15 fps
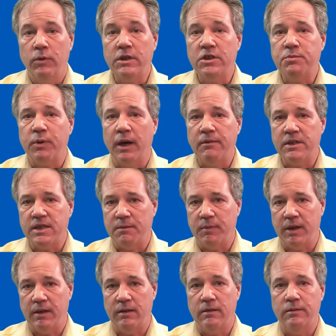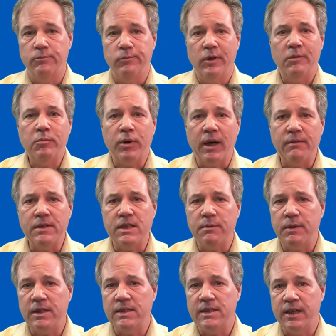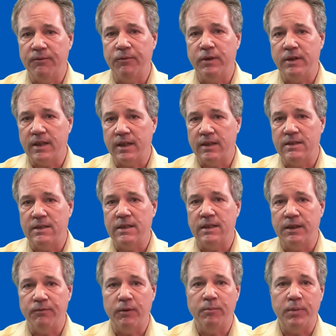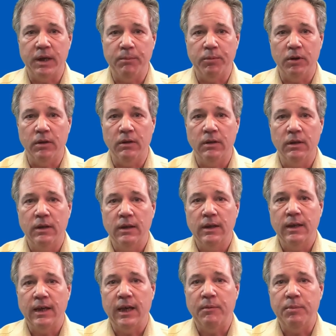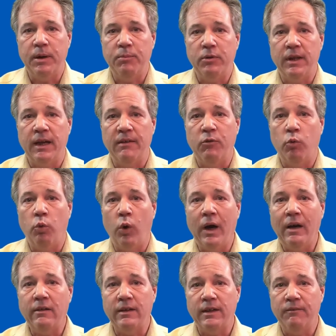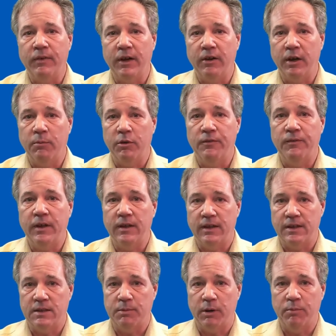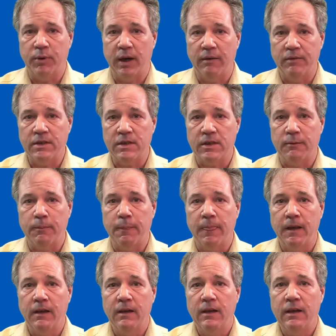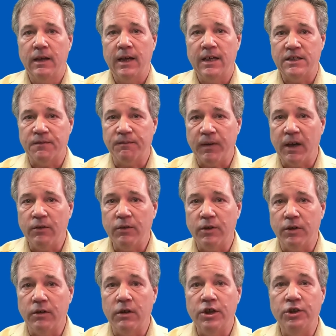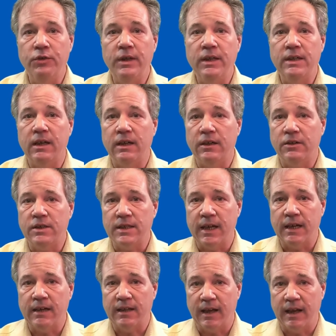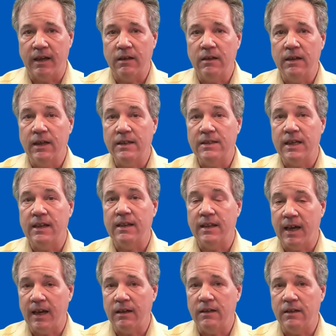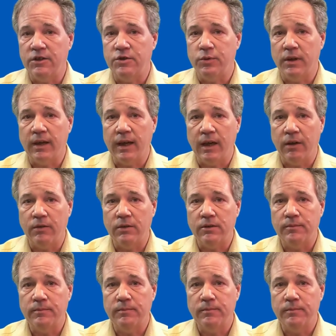What does privacy mean? Well, privacy means different things to different people, and people have wildly variable feelings about privacy. As a founder, you need to understand that and take that into account.